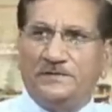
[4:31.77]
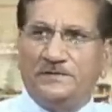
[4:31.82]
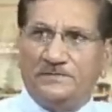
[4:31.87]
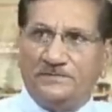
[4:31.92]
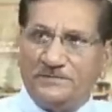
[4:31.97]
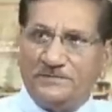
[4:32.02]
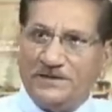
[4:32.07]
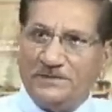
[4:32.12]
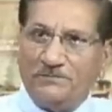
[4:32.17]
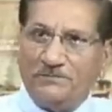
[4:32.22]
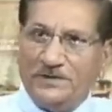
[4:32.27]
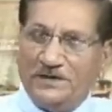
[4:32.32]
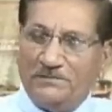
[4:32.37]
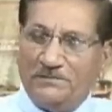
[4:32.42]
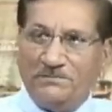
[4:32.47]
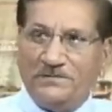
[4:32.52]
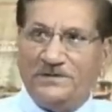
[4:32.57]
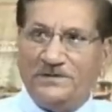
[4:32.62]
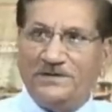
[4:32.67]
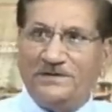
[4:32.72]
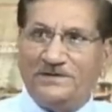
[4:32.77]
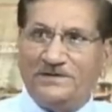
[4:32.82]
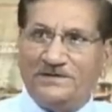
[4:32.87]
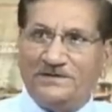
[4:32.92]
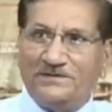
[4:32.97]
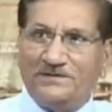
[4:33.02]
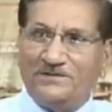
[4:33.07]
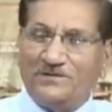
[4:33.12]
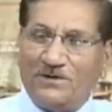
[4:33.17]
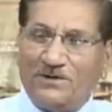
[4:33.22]
there may be
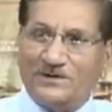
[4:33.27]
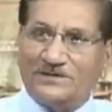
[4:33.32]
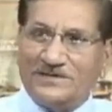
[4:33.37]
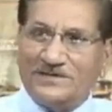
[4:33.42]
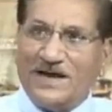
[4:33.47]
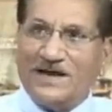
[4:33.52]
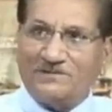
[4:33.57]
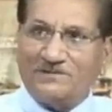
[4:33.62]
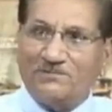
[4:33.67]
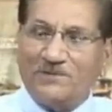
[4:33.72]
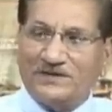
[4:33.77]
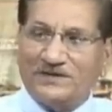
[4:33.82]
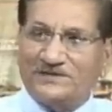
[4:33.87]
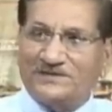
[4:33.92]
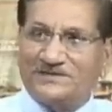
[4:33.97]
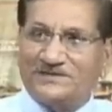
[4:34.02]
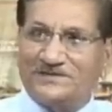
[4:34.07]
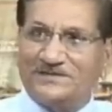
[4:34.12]
not that much